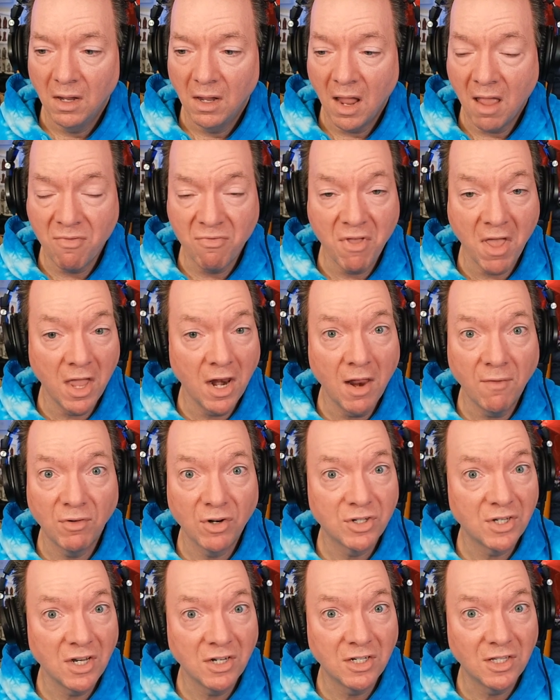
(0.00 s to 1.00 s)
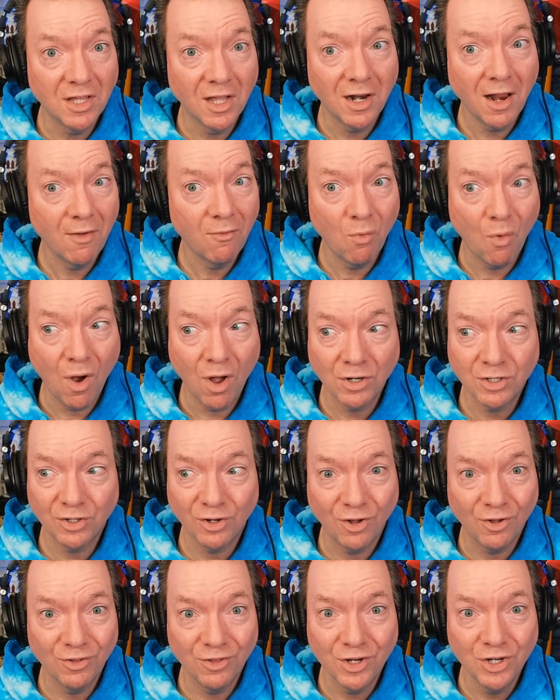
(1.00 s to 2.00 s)
And then, ever since then, I've watched
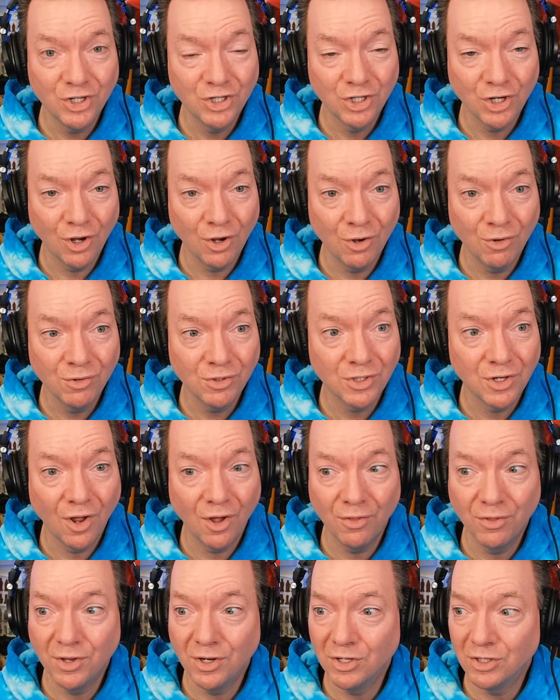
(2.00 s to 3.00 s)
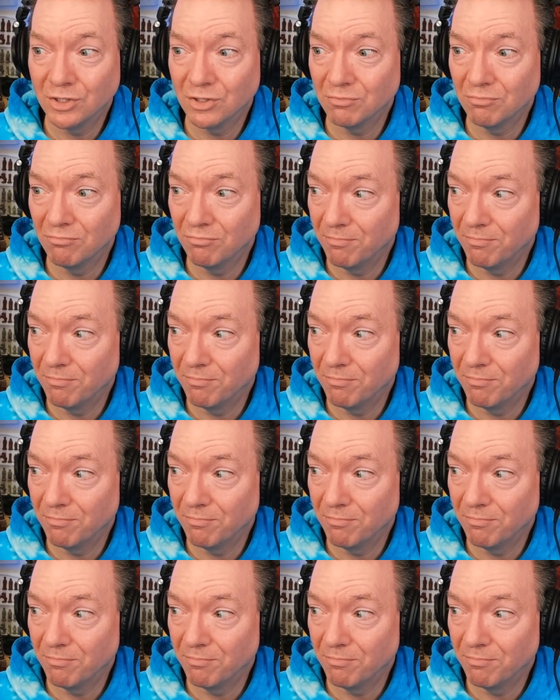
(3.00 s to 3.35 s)
all these shows and all these